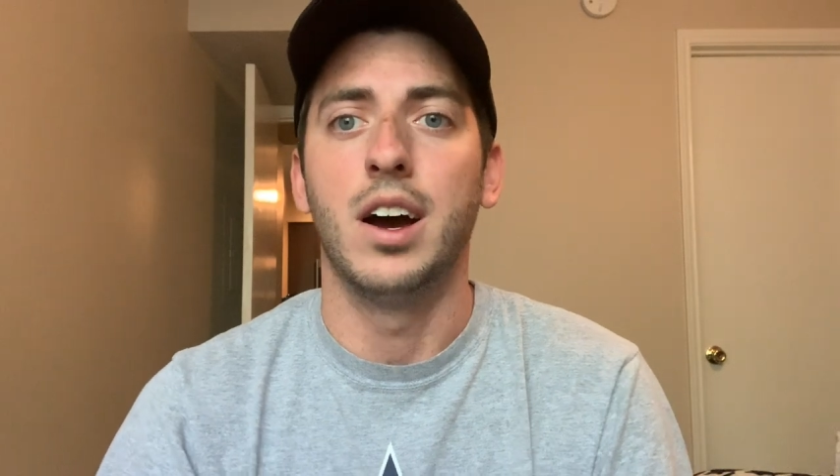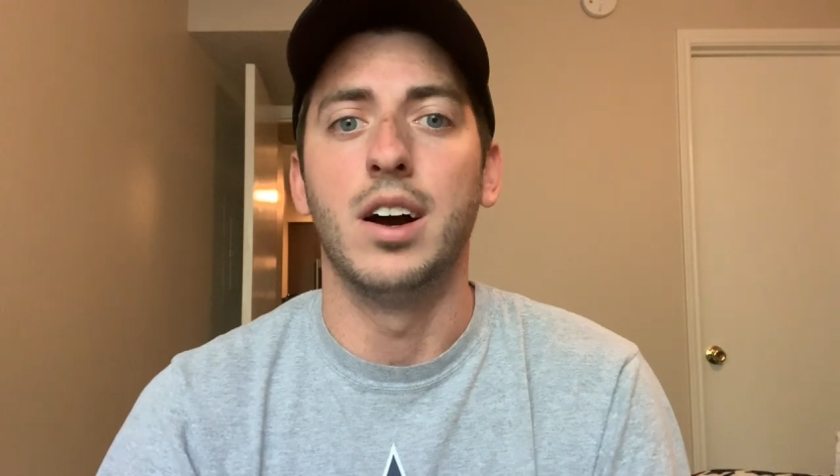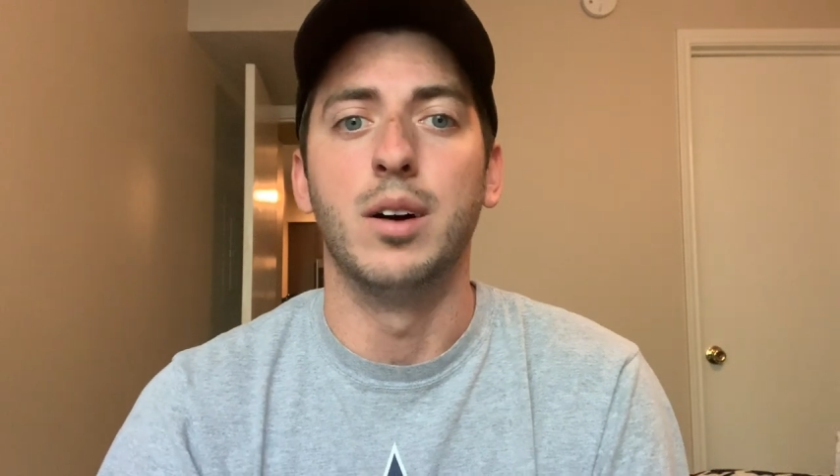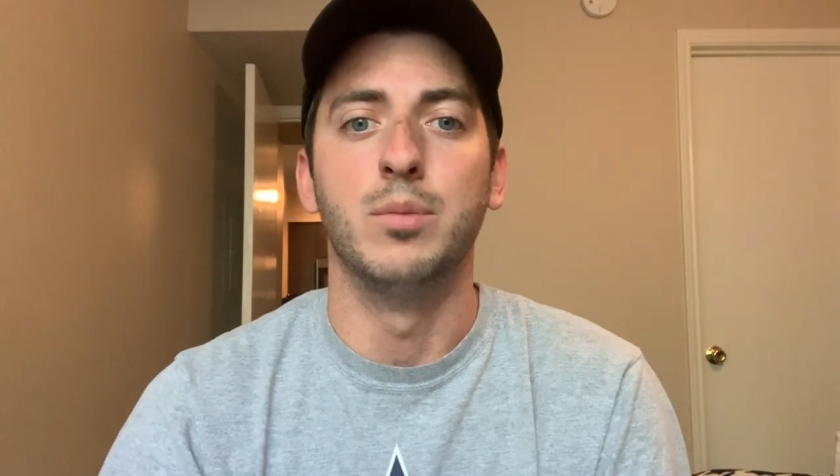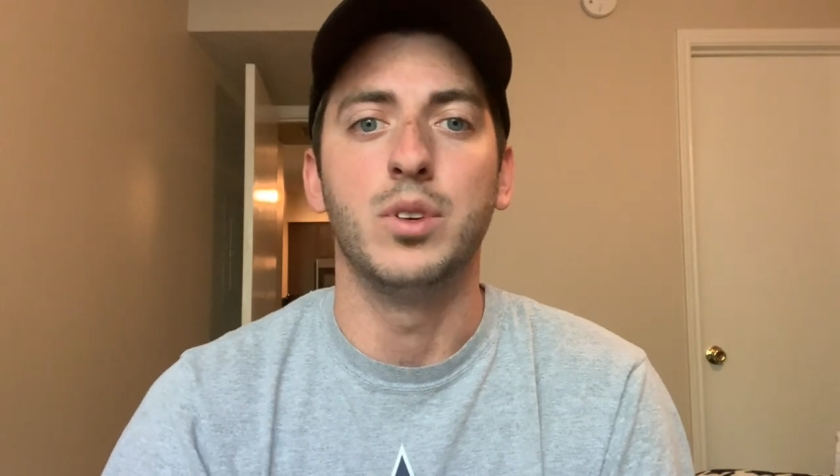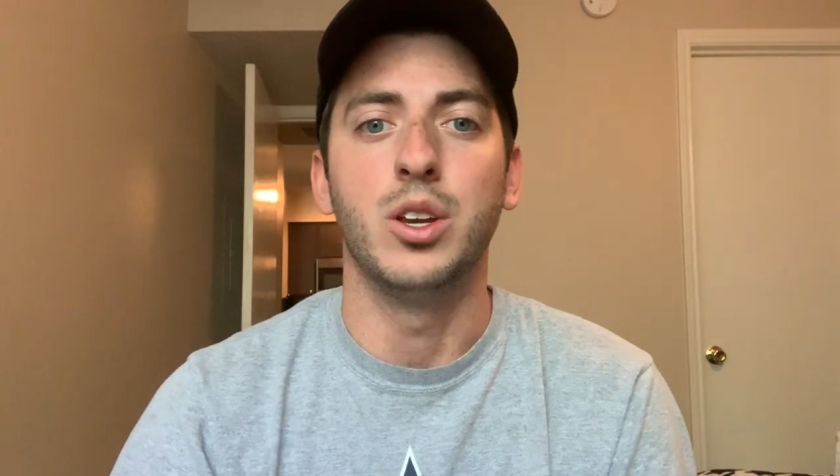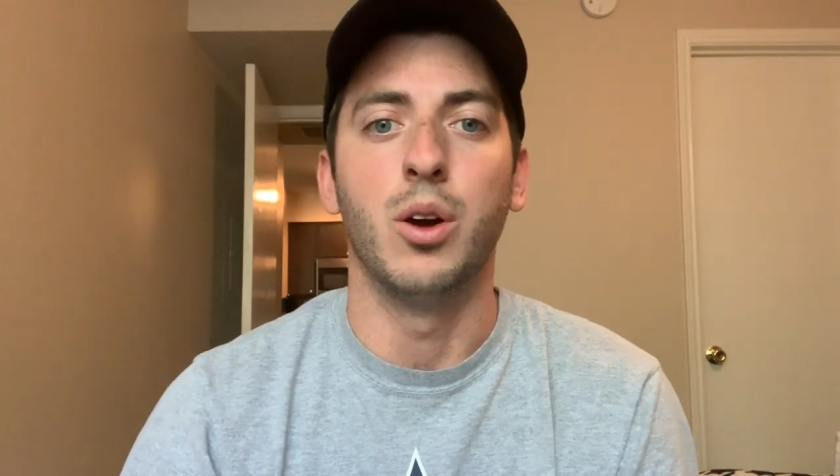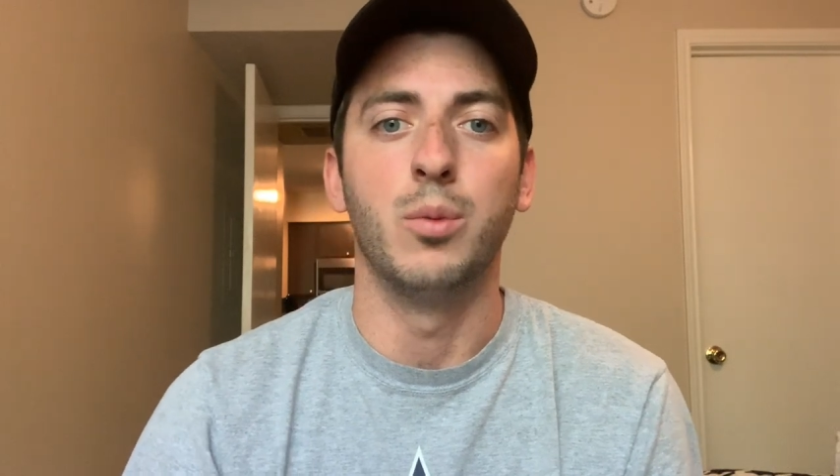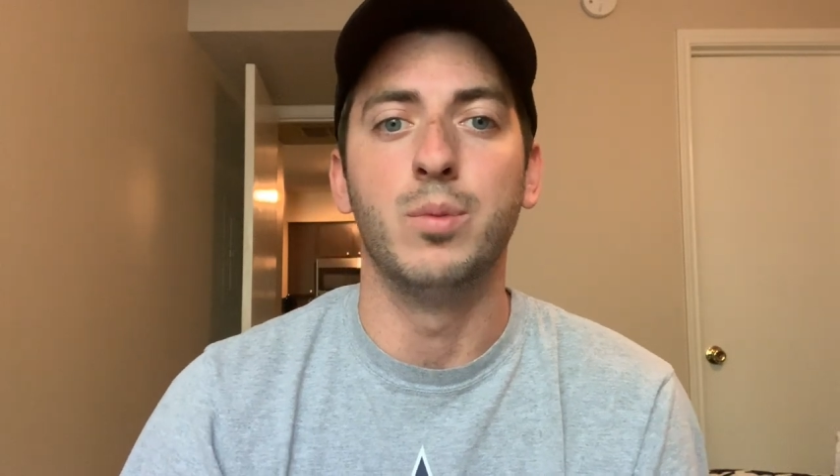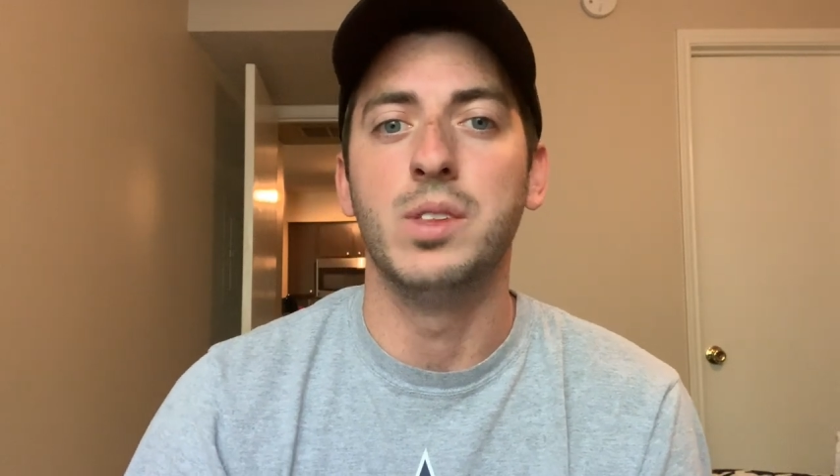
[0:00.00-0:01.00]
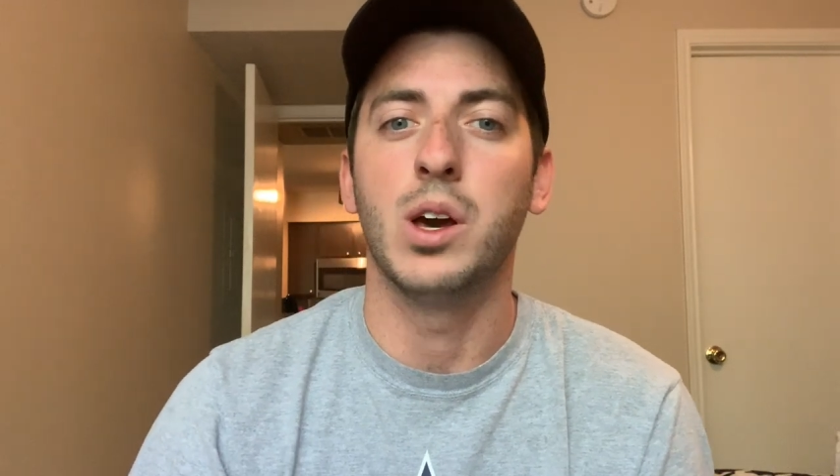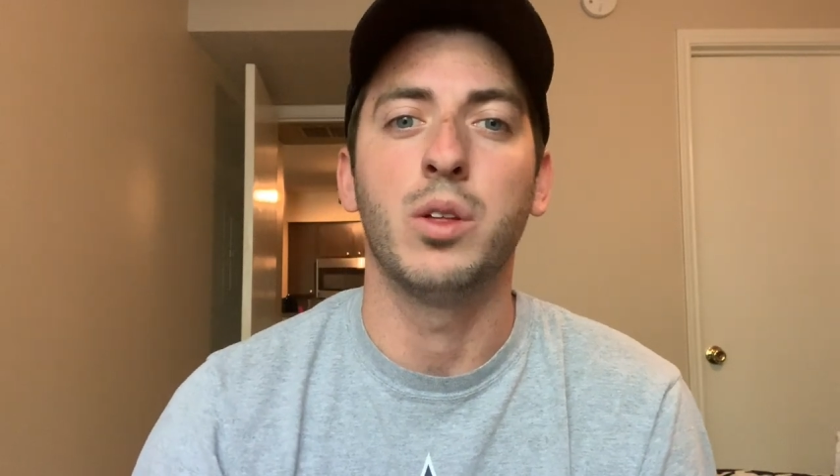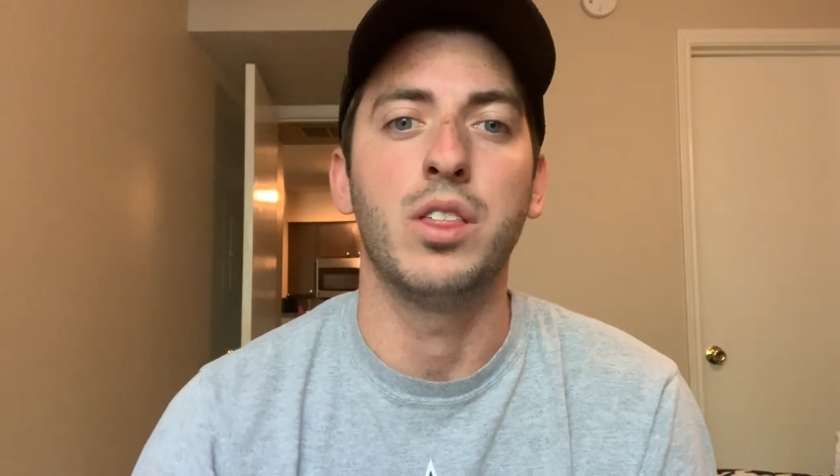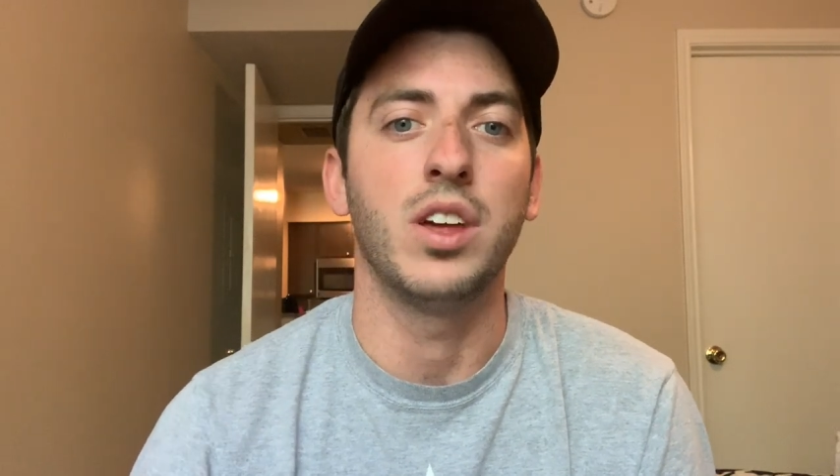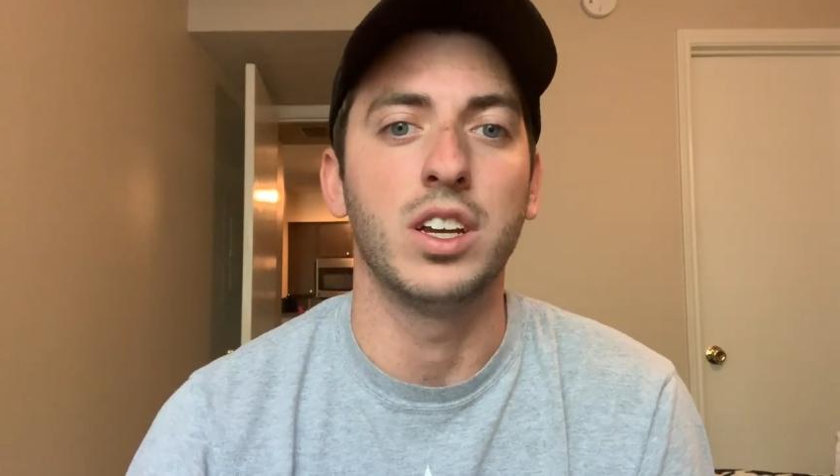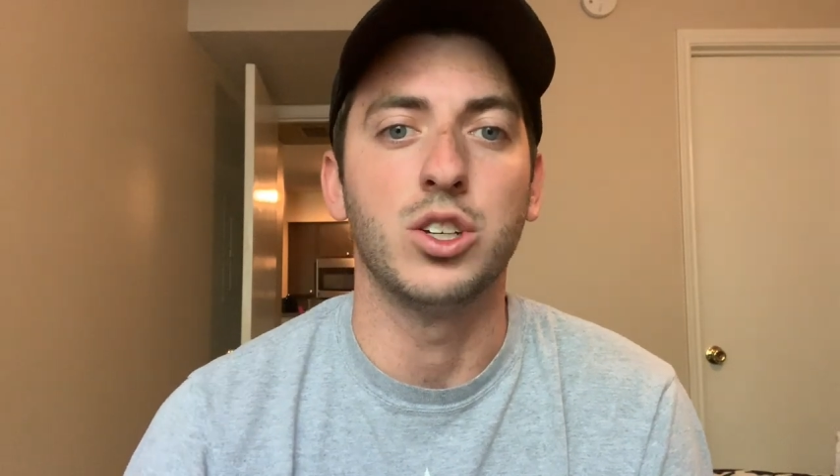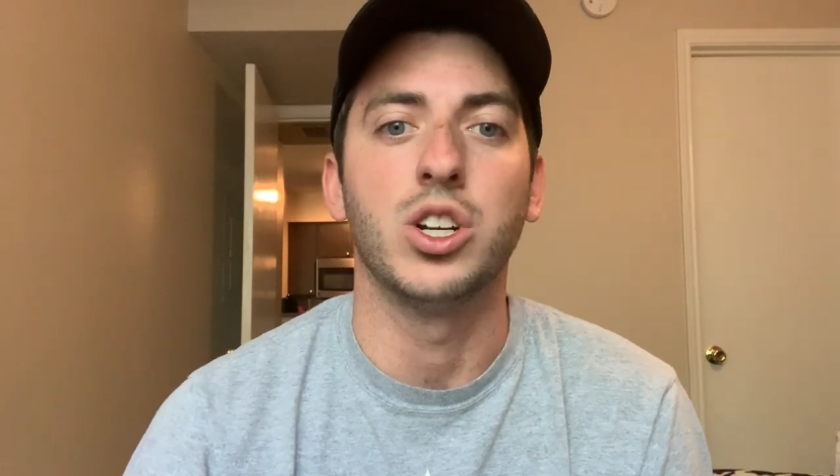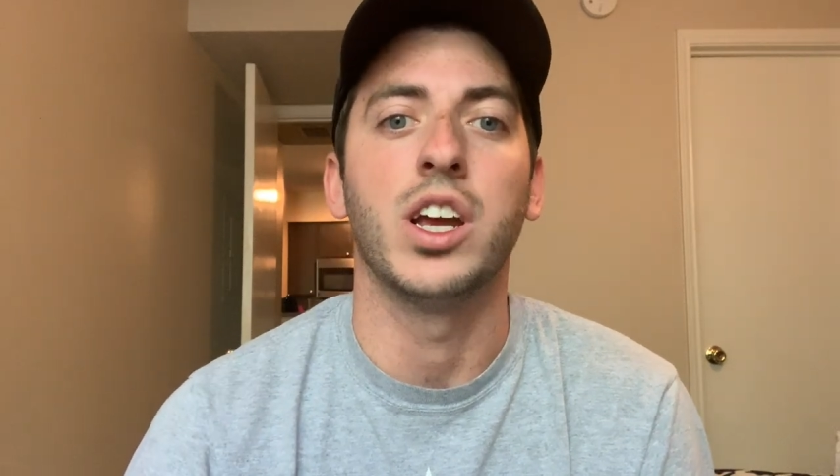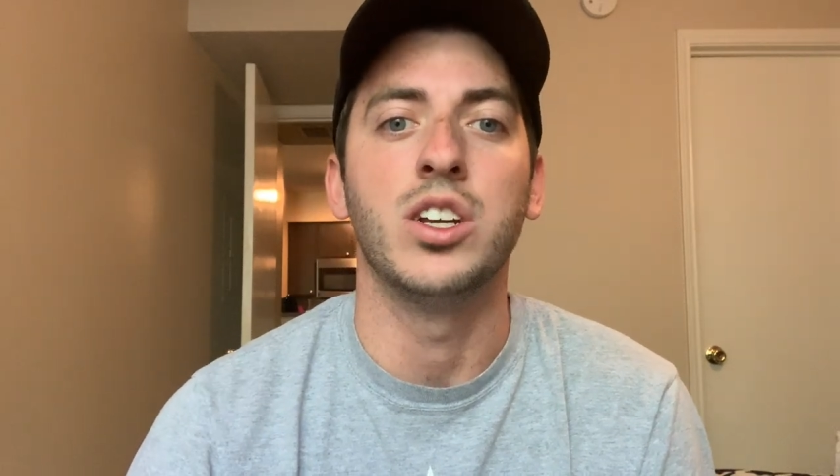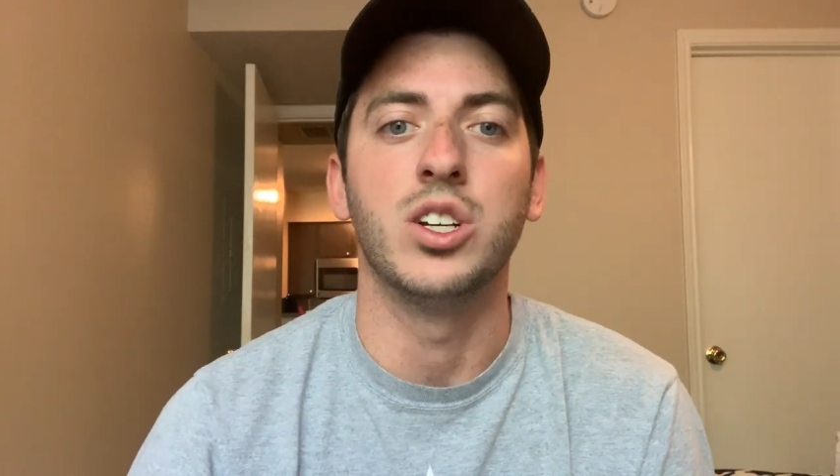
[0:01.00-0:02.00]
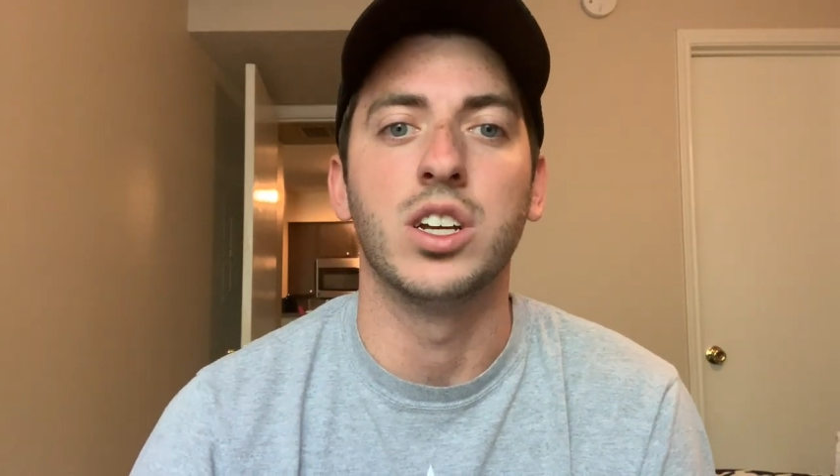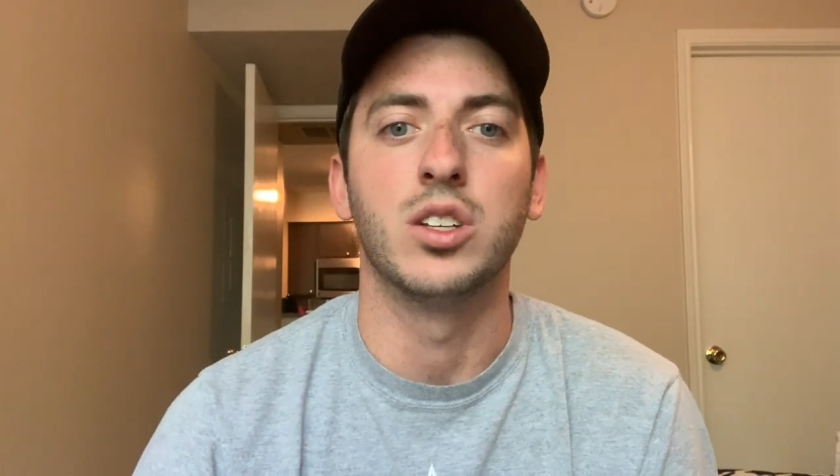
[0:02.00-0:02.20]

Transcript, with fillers: um, you know, the only thing changing